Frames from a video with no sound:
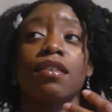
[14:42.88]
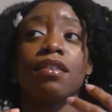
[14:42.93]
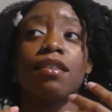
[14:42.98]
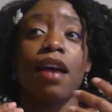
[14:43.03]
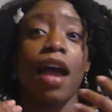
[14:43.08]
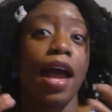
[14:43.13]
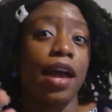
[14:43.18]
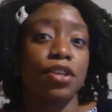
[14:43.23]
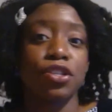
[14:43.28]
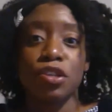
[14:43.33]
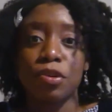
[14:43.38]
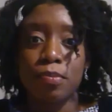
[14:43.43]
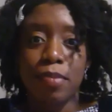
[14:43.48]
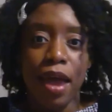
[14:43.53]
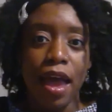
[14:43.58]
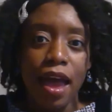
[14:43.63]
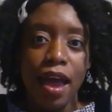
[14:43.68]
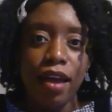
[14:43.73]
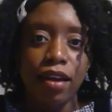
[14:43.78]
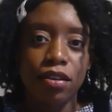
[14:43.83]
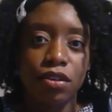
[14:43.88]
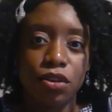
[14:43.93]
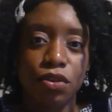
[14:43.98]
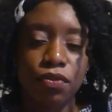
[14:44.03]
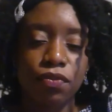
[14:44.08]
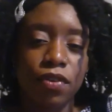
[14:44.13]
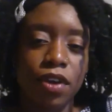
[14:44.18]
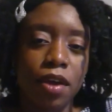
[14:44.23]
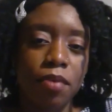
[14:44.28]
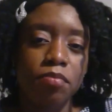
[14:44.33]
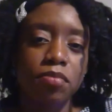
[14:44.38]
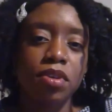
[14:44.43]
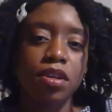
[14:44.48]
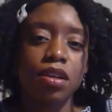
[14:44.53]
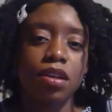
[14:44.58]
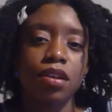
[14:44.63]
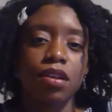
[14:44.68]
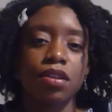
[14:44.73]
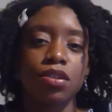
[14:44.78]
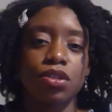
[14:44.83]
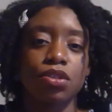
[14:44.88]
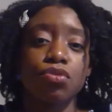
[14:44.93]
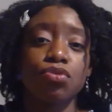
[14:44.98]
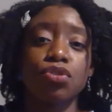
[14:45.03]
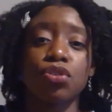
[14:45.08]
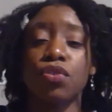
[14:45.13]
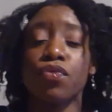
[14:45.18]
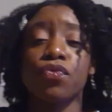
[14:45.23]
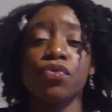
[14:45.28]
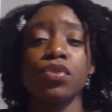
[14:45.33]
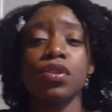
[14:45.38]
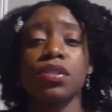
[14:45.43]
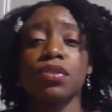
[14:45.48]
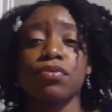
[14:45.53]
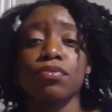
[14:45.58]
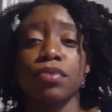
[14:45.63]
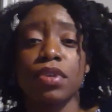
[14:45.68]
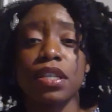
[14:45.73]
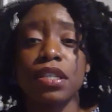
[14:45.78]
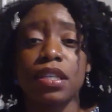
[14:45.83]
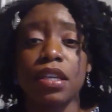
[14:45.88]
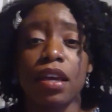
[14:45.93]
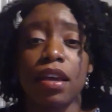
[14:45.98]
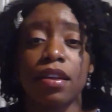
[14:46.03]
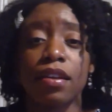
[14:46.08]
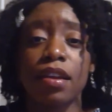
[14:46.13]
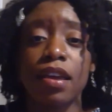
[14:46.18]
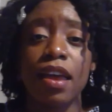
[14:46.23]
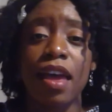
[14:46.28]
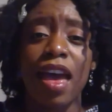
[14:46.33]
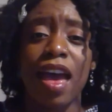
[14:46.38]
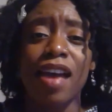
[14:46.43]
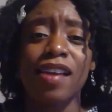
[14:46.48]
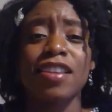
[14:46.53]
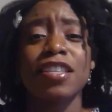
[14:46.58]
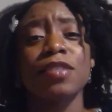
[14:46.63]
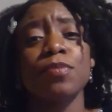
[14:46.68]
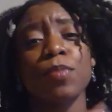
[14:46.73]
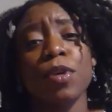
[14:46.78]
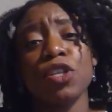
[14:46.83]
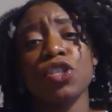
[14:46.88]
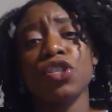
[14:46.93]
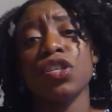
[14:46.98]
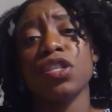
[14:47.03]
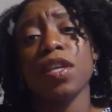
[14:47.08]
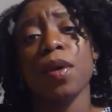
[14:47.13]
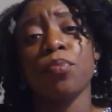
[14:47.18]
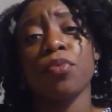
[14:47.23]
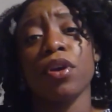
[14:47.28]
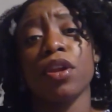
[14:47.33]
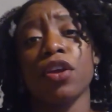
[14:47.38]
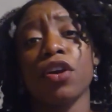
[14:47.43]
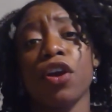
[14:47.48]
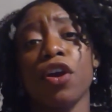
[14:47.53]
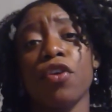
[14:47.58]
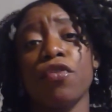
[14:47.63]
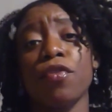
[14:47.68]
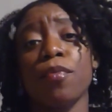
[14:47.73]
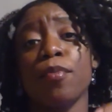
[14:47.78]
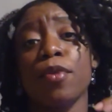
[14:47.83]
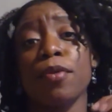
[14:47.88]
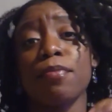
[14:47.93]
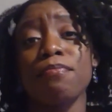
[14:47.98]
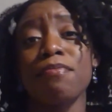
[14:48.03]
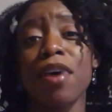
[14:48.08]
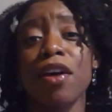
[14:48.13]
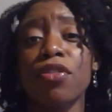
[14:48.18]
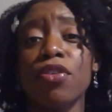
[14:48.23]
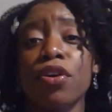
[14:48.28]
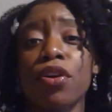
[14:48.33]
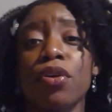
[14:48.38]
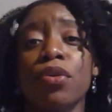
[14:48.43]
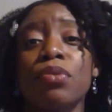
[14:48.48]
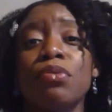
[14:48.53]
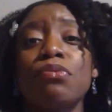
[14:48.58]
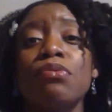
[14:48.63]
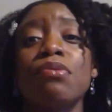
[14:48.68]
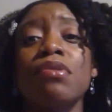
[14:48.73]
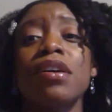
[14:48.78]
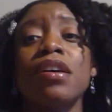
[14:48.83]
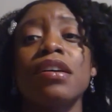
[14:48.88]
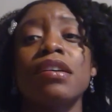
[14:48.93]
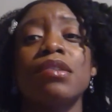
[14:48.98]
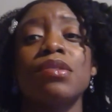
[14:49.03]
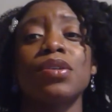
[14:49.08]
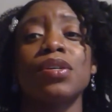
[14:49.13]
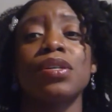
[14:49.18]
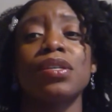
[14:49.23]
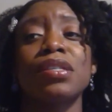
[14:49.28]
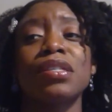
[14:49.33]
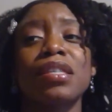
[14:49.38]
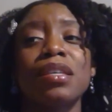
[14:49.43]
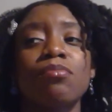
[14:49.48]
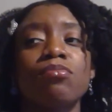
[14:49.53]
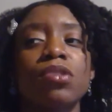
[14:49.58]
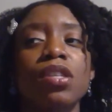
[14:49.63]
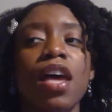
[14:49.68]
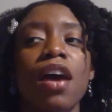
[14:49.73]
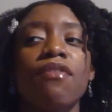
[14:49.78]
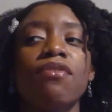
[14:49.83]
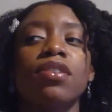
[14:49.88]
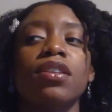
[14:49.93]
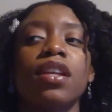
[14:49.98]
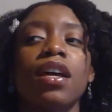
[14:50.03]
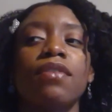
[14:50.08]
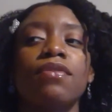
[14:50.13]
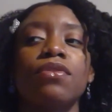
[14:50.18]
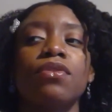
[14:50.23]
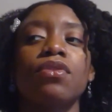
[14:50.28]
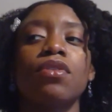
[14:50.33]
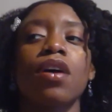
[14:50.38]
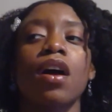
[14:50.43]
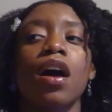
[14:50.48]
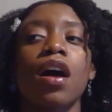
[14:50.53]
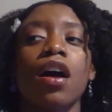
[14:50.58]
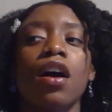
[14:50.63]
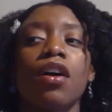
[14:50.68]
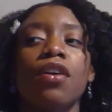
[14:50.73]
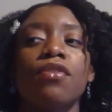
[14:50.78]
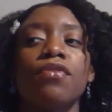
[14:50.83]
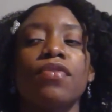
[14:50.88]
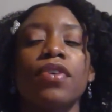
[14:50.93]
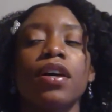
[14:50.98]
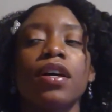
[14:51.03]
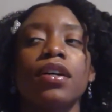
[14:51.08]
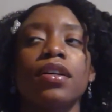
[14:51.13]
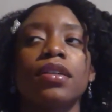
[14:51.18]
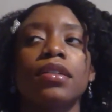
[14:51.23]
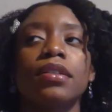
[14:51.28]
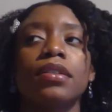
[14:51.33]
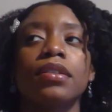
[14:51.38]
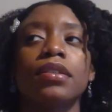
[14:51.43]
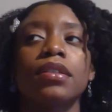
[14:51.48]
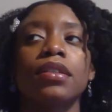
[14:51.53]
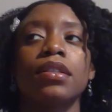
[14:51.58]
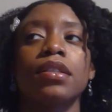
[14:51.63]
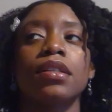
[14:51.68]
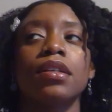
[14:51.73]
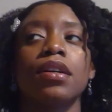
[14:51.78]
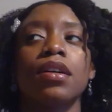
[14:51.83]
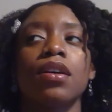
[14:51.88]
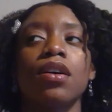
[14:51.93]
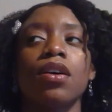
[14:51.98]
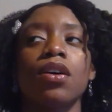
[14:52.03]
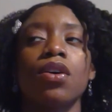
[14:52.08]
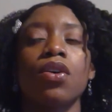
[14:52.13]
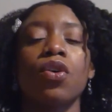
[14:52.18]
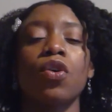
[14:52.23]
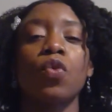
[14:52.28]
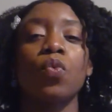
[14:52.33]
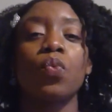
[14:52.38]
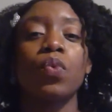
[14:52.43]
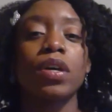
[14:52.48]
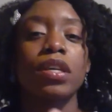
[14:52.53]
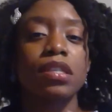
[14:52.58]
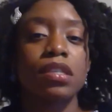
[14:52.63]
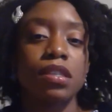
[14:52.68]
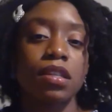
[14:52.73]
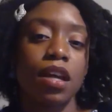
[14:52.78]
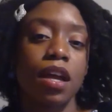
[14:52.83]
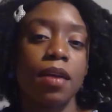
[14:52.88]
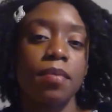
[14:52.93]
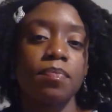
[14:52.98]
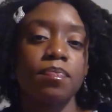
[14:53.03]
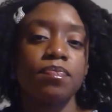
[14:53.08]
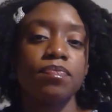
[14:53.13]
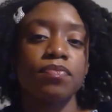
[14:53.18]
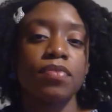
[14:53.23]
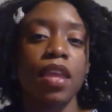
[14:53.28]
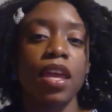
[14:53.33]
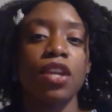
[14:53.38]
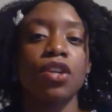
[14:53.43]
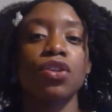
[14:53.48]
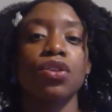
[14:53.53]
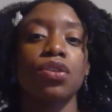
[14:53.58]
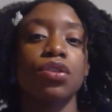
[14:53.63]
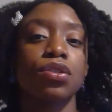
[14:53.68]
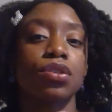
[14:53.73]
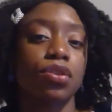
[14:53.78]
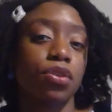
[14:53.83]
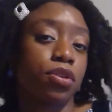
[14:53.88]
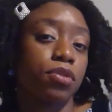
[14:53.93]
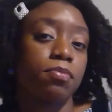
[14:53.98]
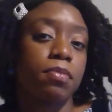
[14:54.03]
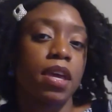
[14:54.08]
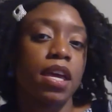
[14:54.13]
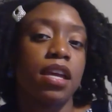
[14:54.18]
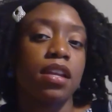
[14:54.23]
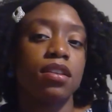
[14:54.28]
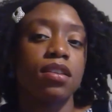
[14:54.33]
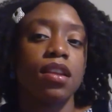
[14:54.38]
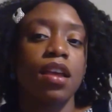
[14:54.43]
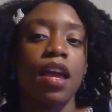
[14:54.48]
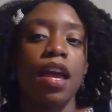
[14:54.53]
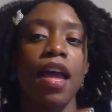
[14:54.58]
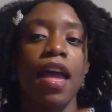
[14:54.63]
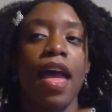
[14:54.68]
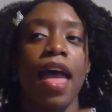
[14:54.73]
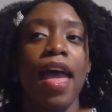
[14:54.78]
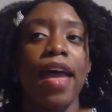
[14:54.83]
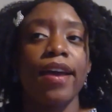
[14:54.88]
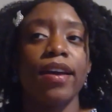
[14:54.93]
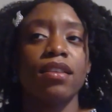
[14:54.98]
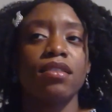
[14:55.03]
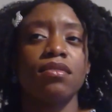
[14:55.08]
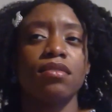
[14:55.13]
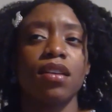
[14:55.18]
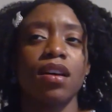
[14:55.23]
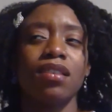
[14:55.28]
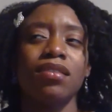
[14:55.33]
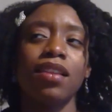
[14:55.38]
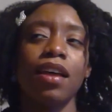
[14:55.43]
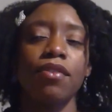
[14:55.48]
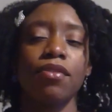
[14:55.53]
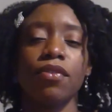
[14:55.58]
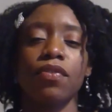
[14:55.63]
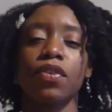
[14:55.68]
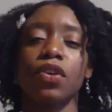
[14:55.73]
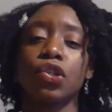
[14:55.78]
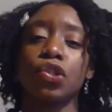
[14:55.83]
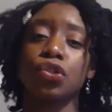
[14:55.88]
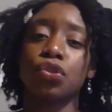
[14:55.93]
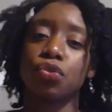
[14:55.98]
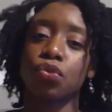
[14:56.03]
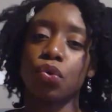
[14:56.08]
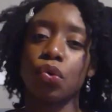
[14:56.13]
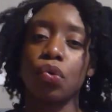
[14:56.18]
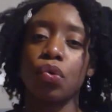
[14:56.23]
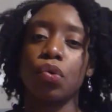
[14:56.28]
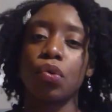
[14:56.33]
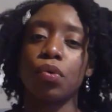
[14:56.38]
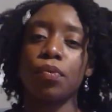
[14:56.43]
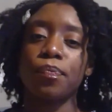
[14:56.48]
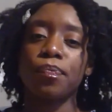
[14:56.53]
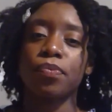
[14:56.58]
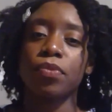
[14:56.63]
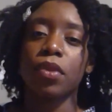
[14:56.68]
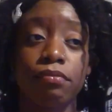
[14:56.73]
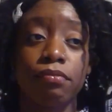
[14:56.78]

has your back. Your family is usually a voice of reason, and especially separating her from her mother, who seems to have a level of wisdom and discernment and a level of control